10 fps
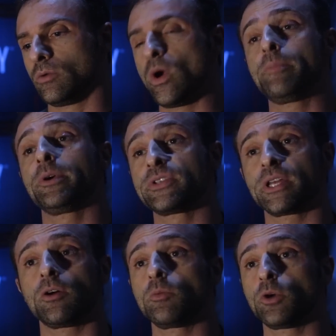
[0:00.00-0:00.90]
weapons
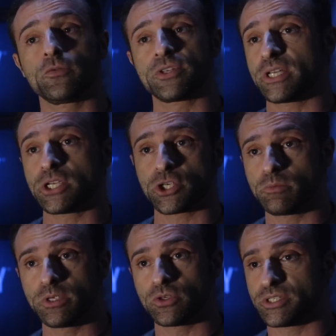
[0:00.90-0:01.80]
that are on board of the
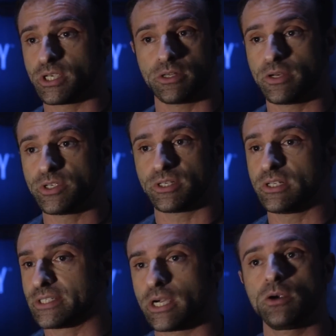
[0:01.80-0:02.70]
station, because there is an
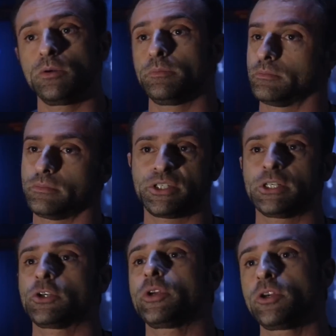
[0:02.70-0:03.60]
entire
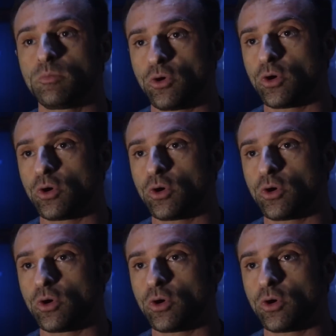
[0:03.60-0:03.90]
security on